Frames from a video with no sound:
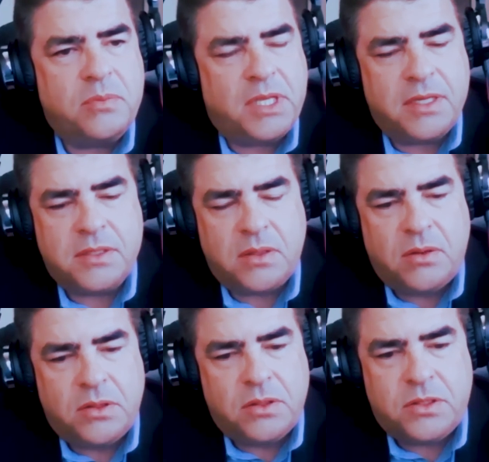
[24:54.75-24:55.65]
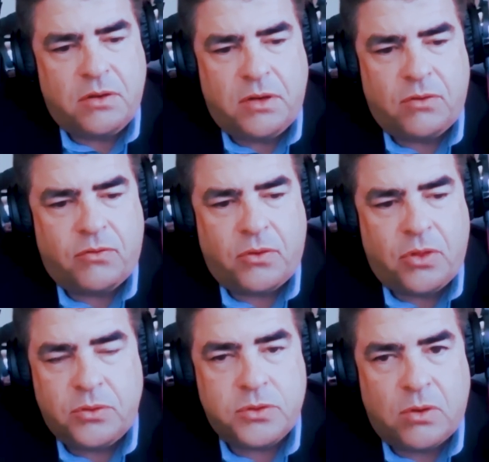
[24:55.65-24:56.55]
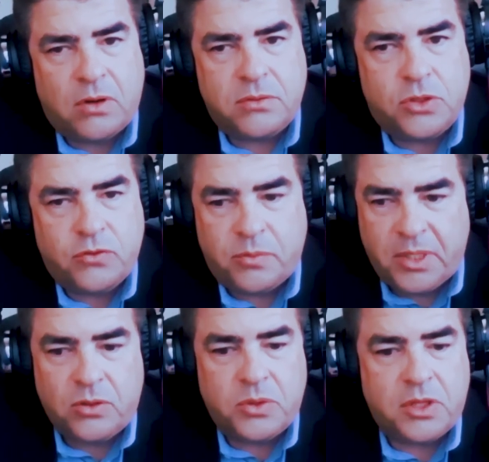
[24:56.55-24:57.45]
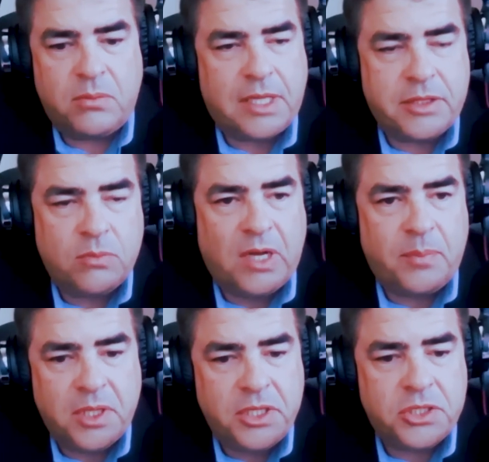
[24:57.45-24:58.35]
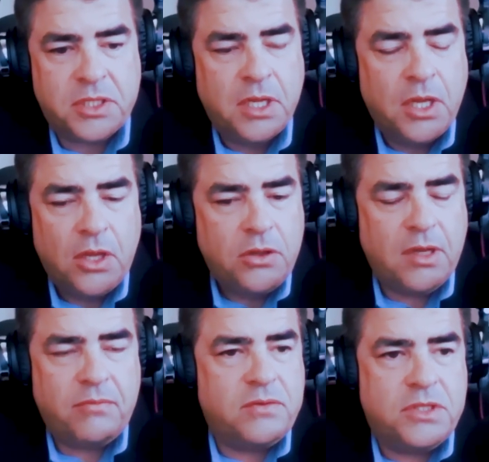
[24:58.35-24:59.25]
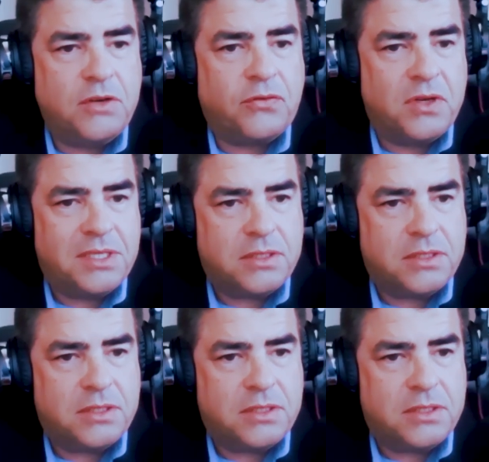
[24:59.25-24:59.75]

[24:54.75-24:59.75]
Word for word: Because, uh, you know, for those who aren't too familiar with the Latino population, you have different